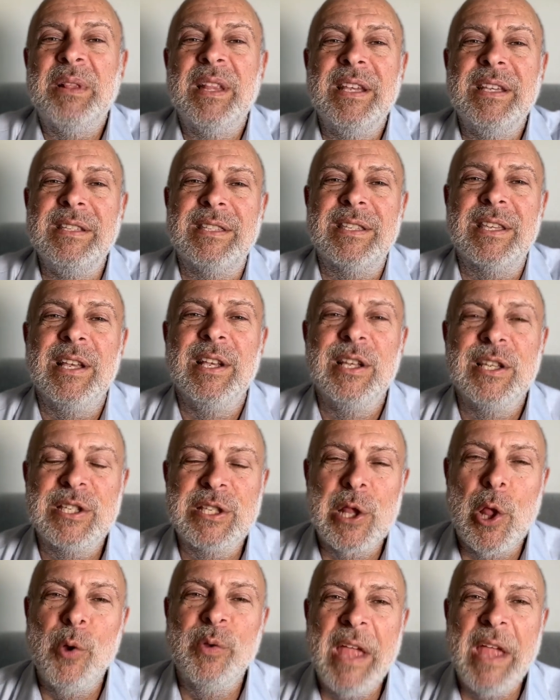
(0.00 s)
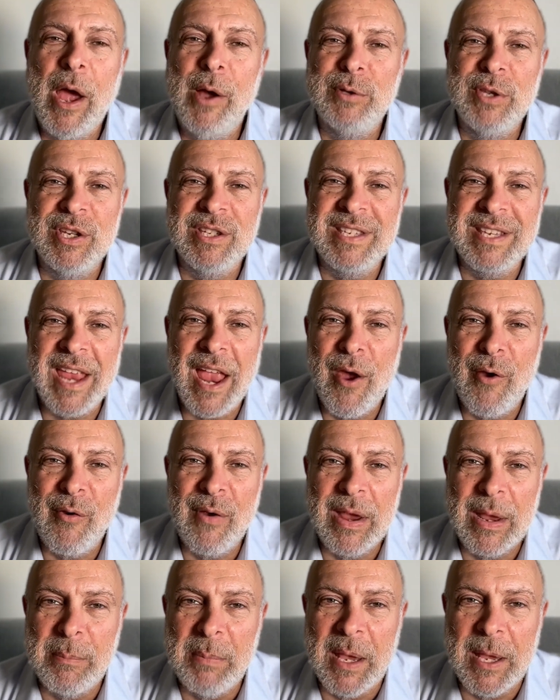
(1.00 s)
please slow down, you're
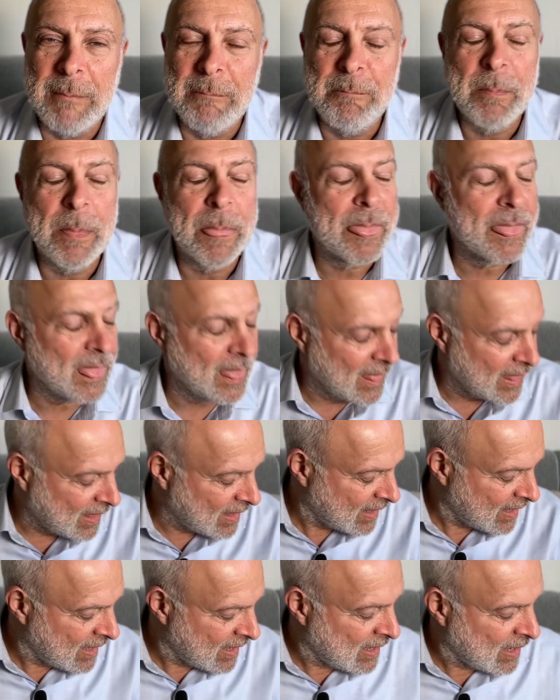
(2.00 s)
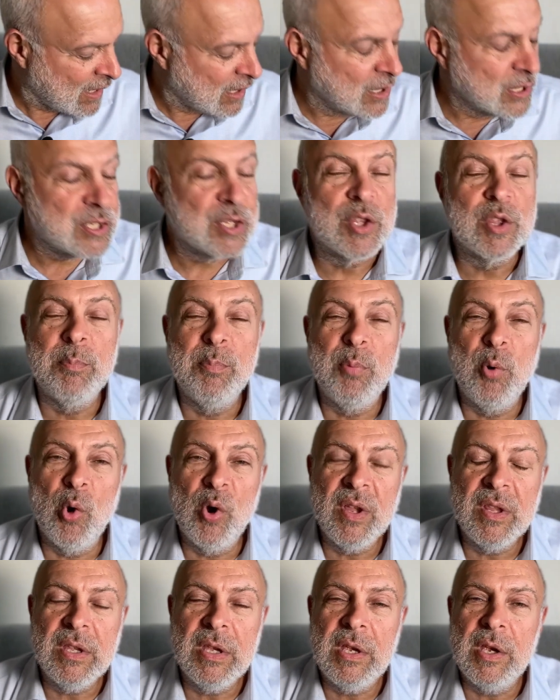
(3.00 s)
scaring me. So the
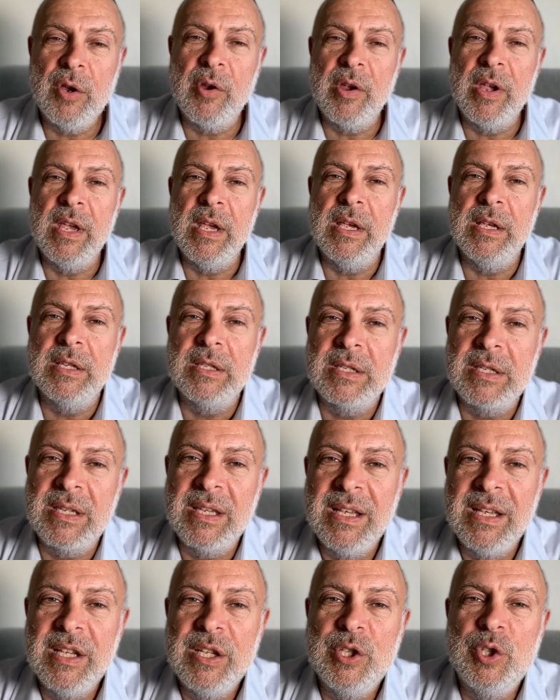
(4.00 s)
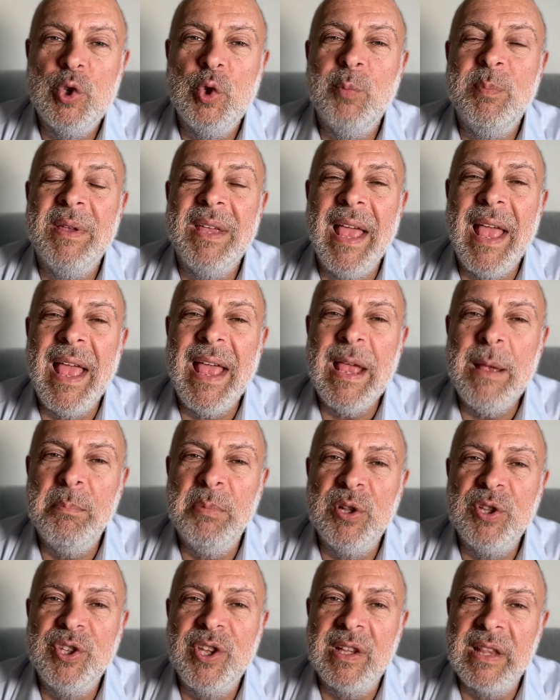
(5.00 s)
point here is to be
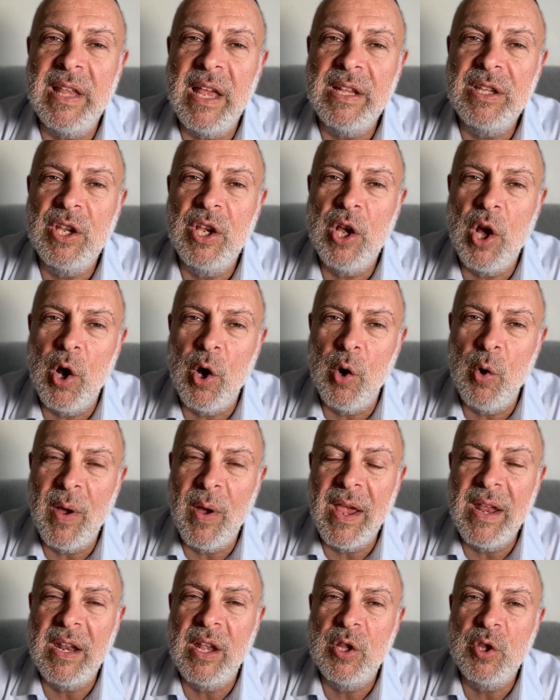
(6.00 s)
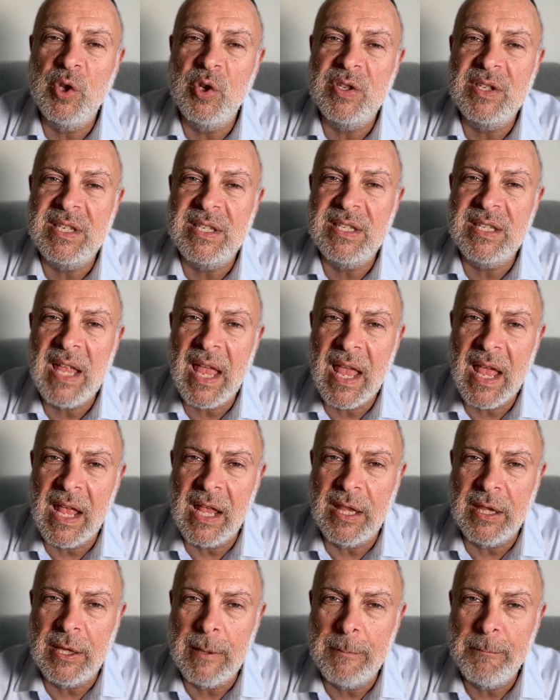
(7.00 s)
able to let go and
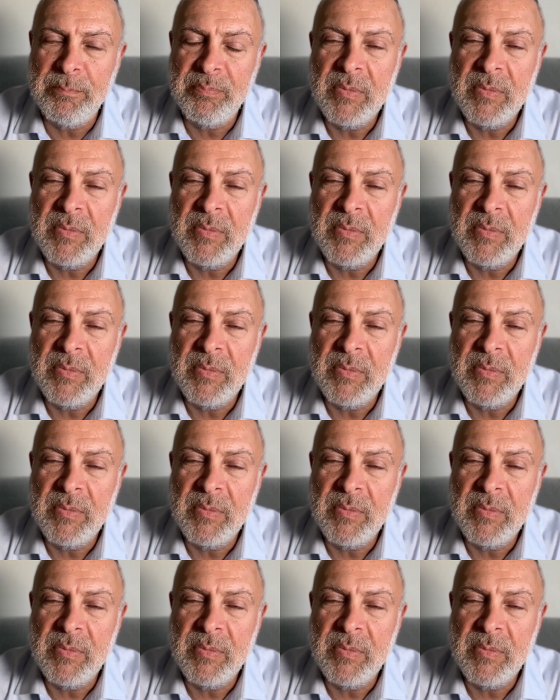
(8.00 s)
understand